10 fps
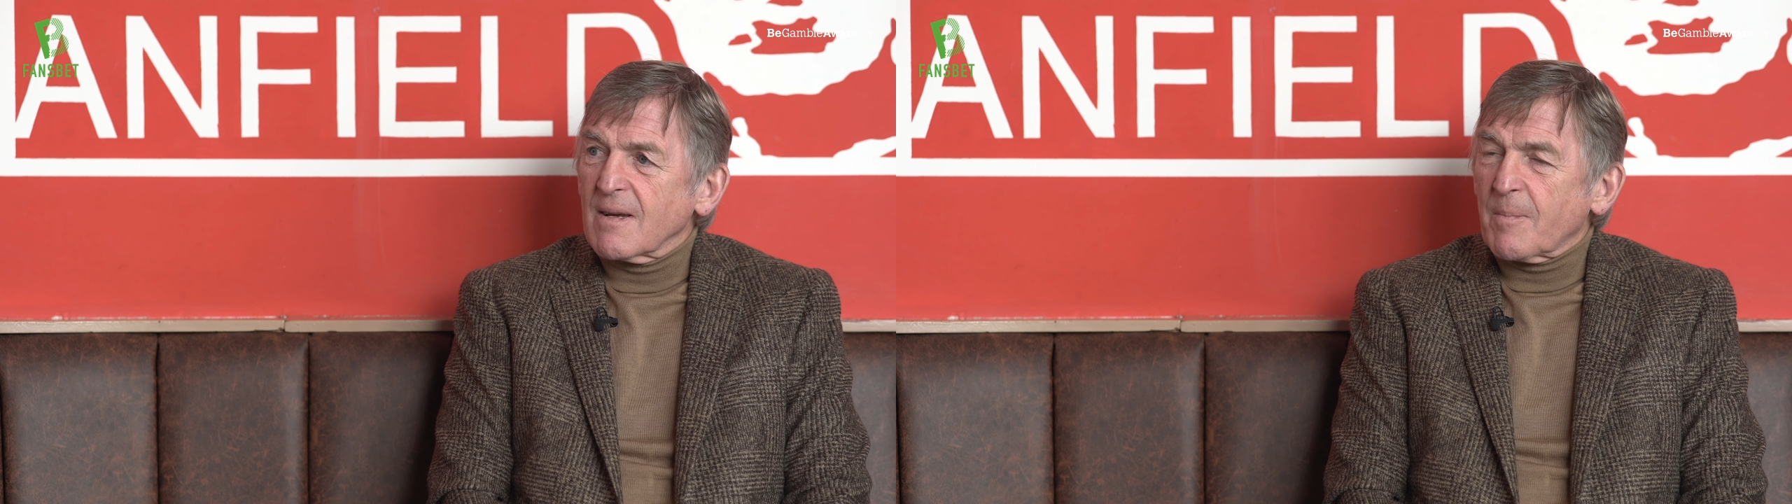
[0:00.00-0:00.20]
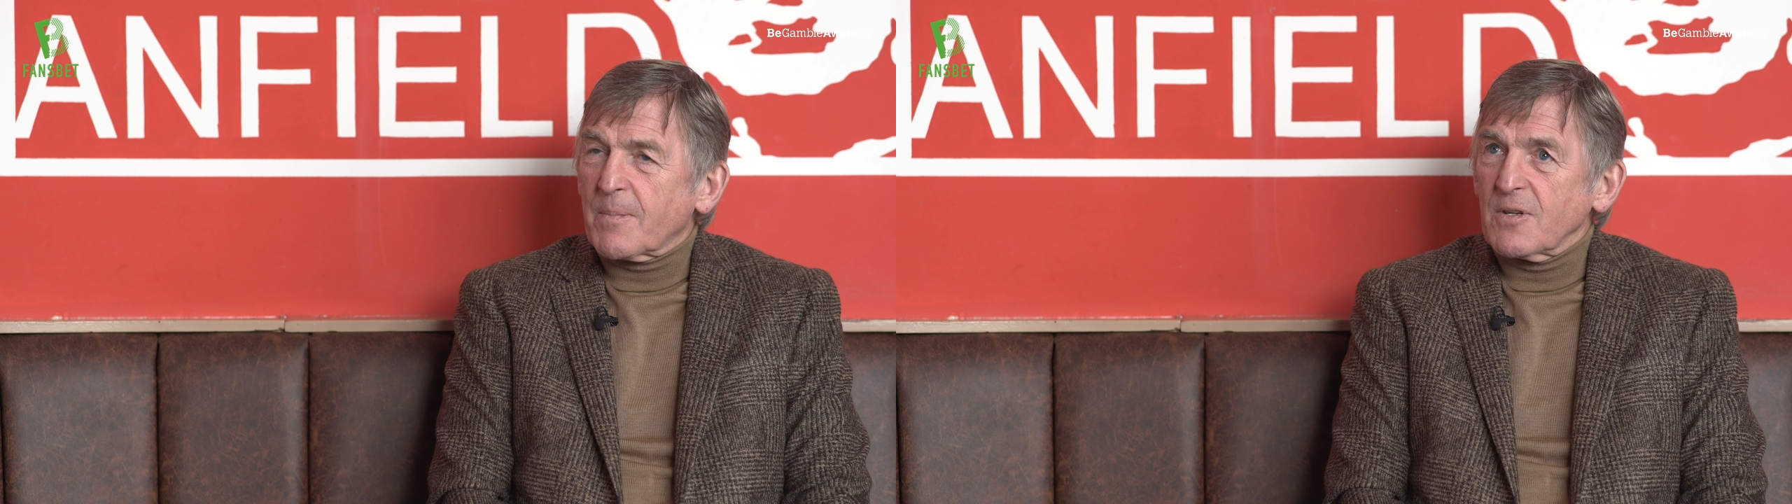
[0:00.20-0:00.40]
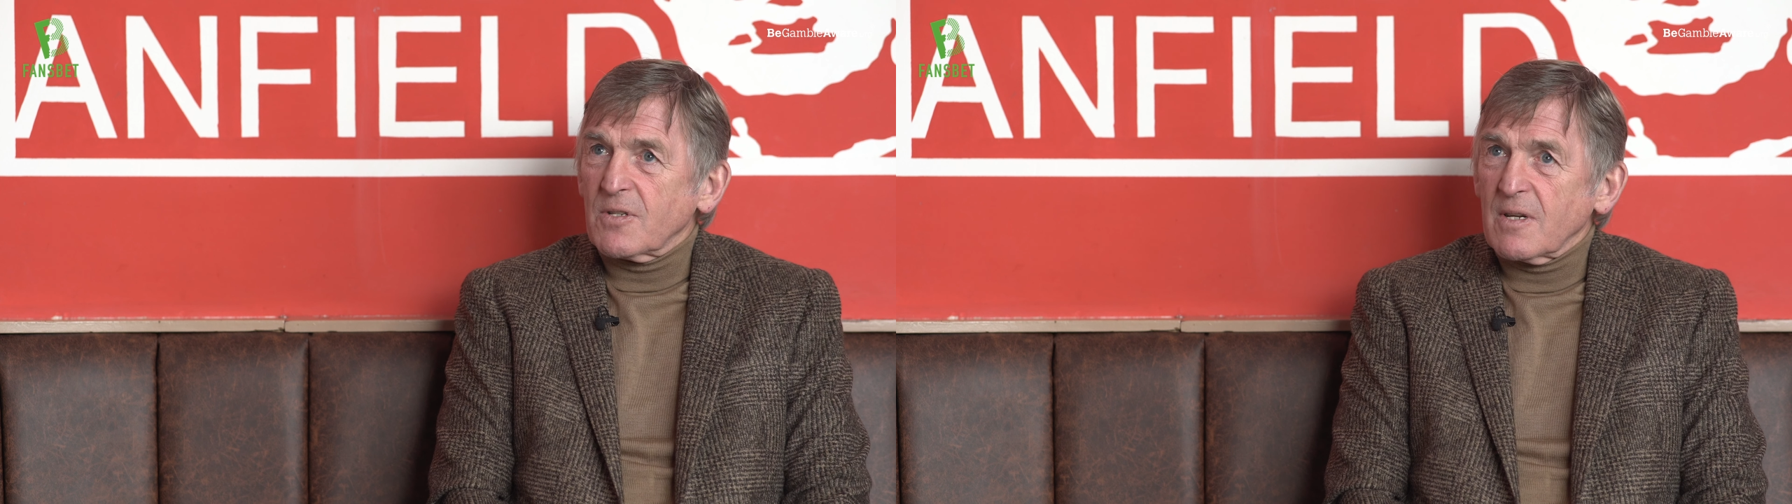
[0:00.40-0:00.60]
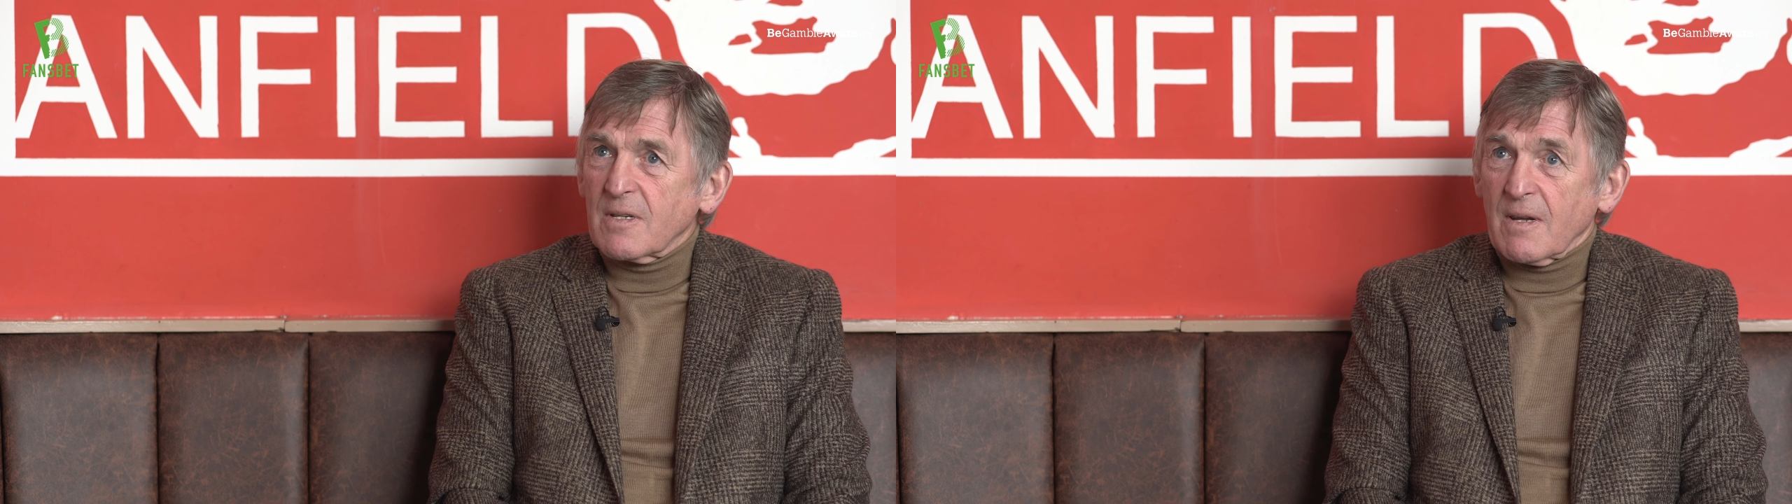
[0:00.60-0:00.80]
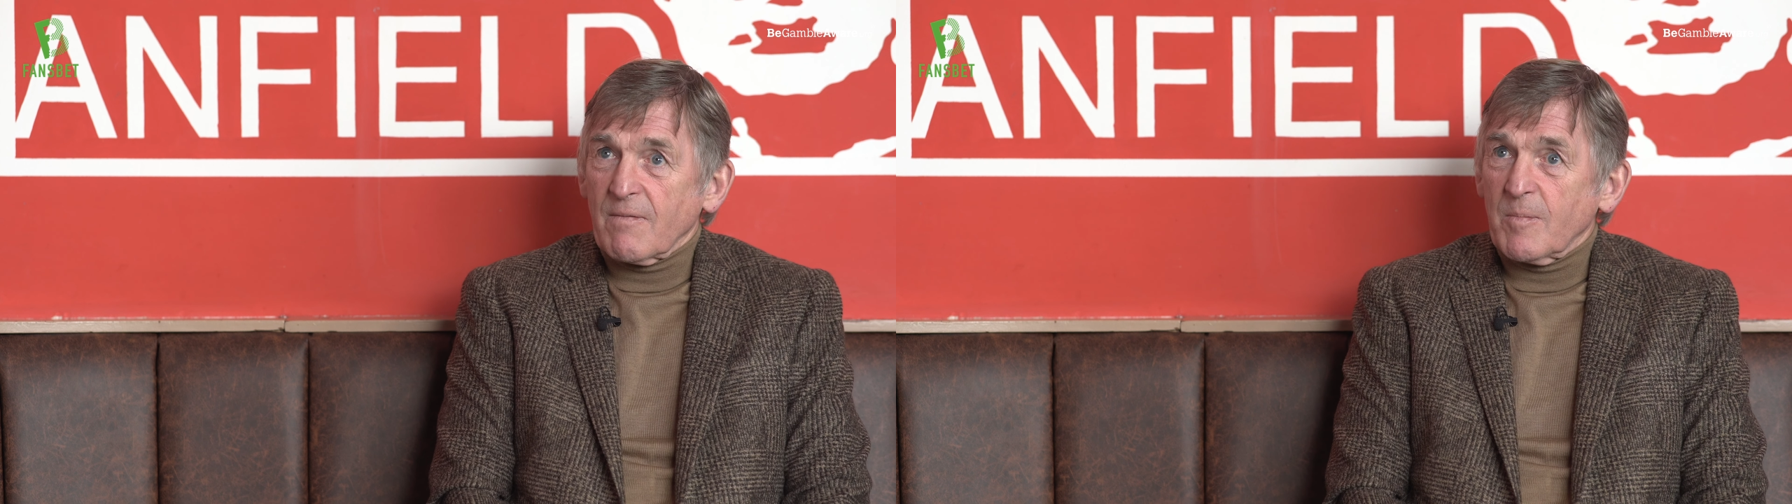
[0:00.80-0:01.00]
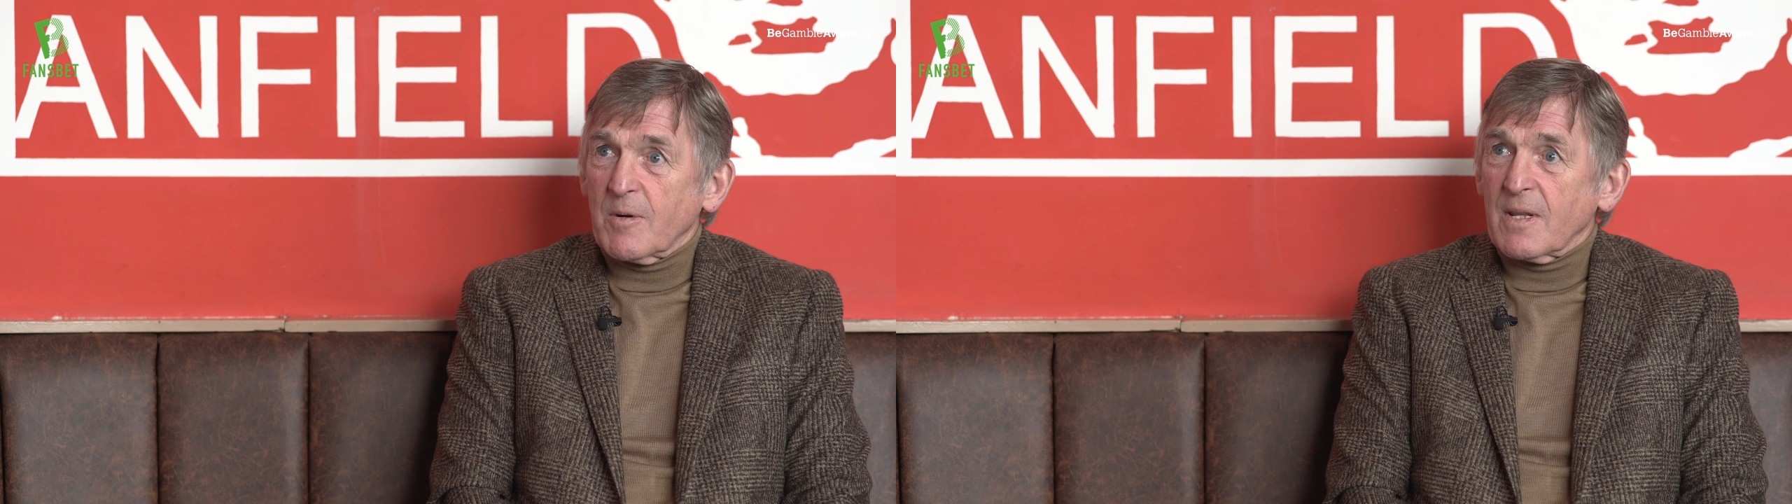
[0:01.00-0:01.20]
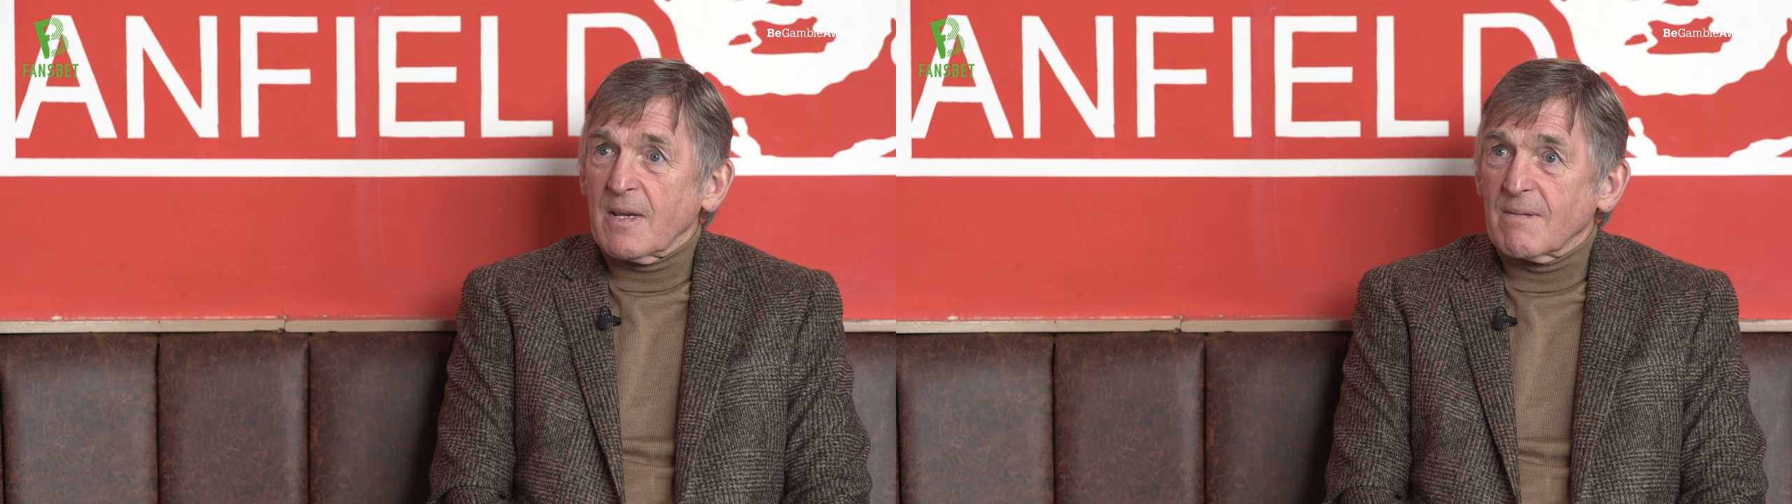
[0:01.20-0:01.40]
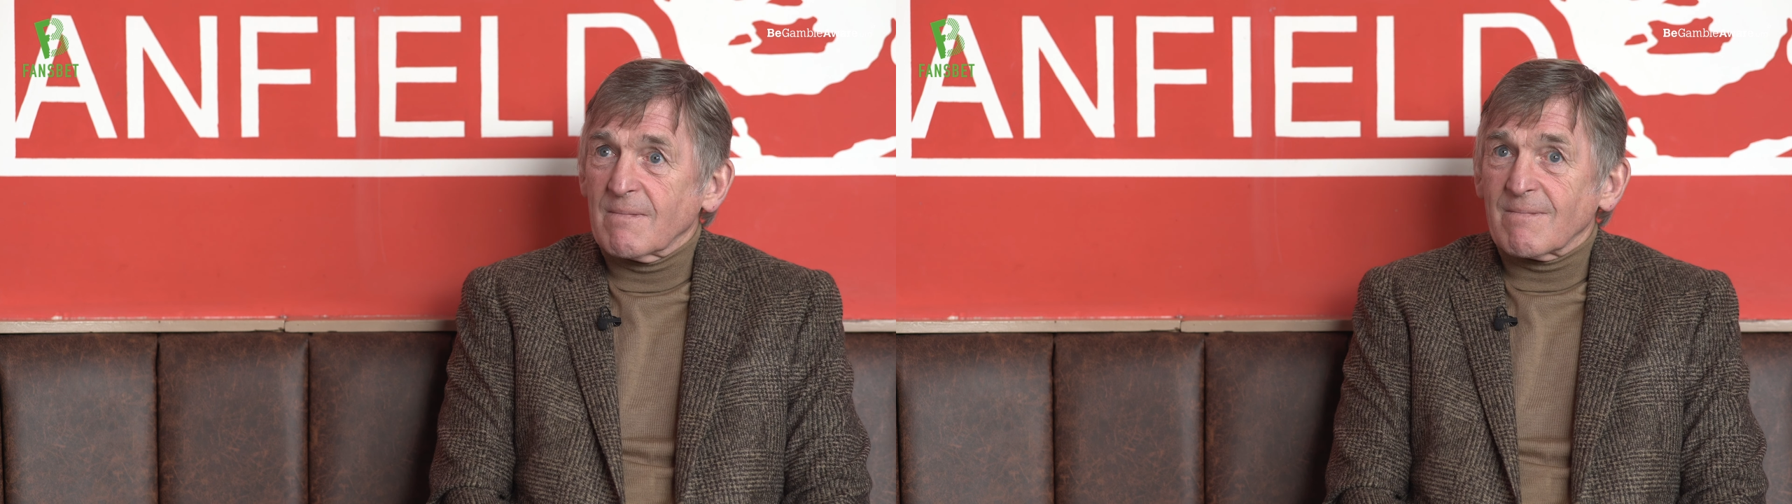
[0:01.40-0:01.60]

appreciates everybody,